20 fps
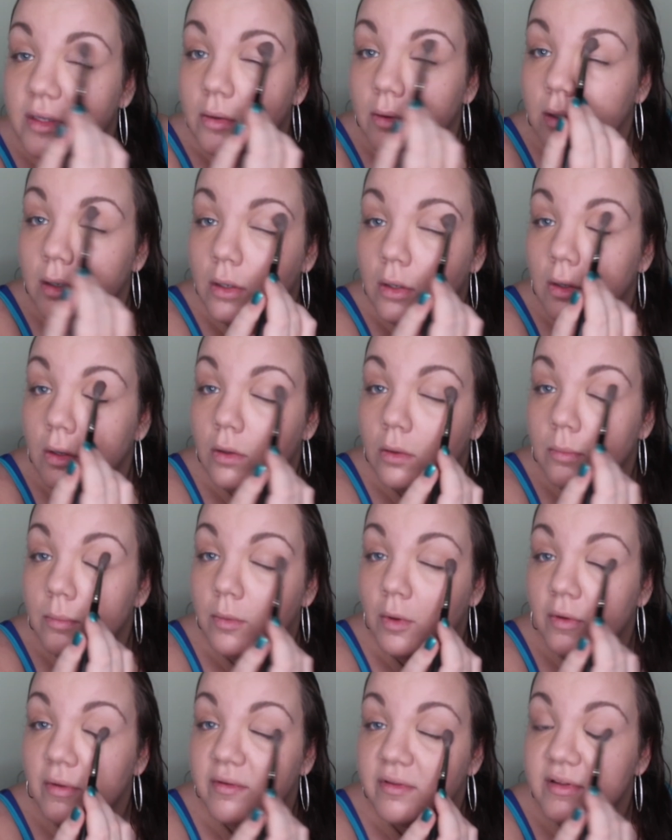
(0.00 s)
So it
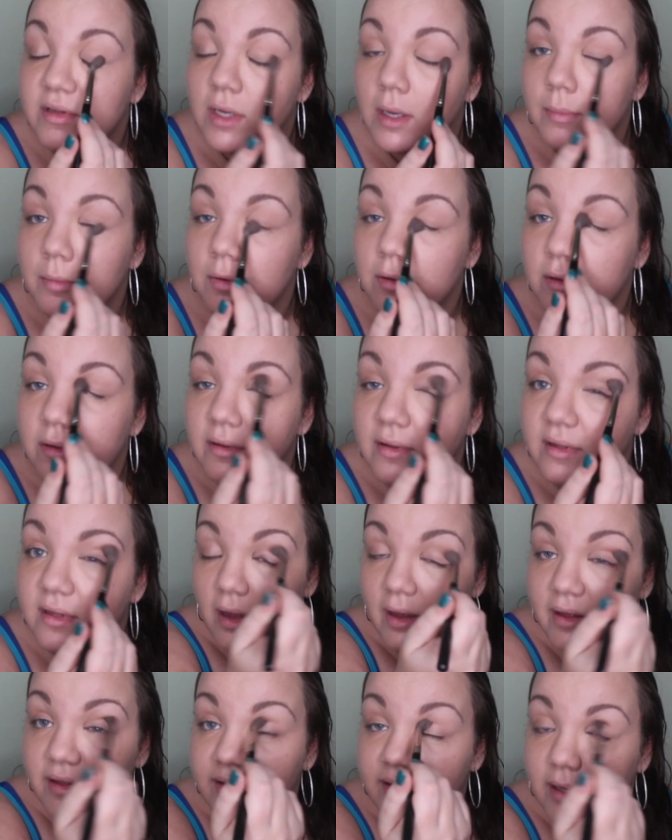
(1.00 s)
almost doubles
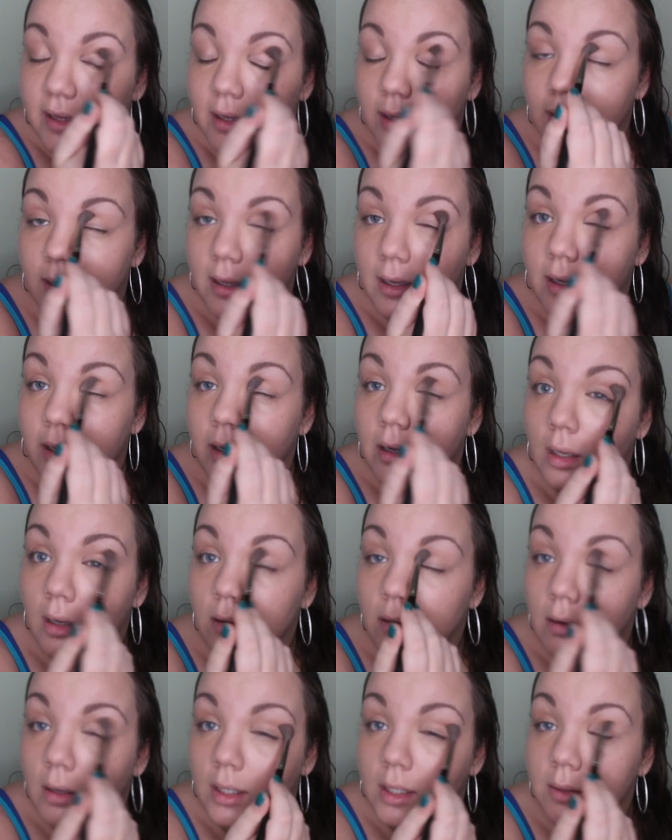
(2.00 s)
as a like
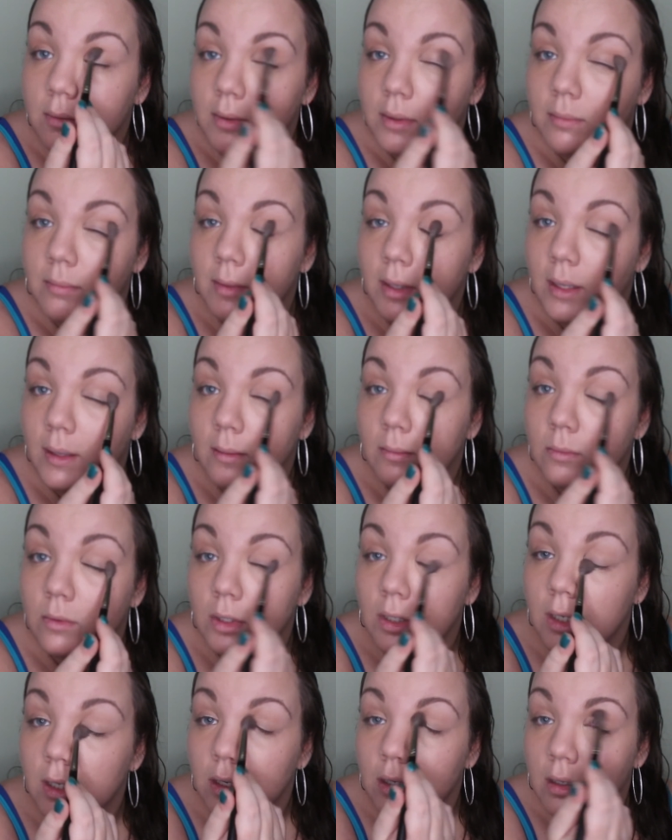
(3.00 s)
get ready with me in the
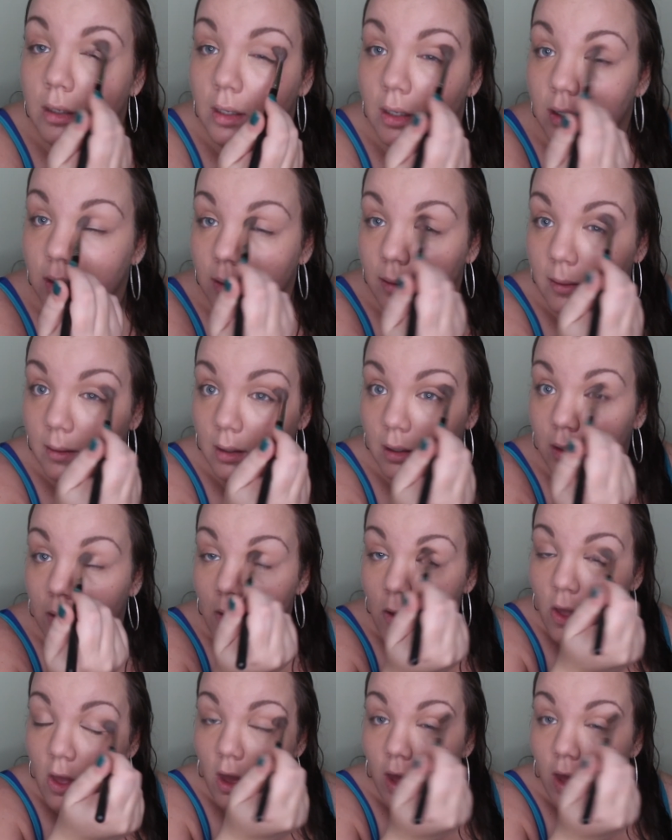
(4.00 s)
morning kind of thing.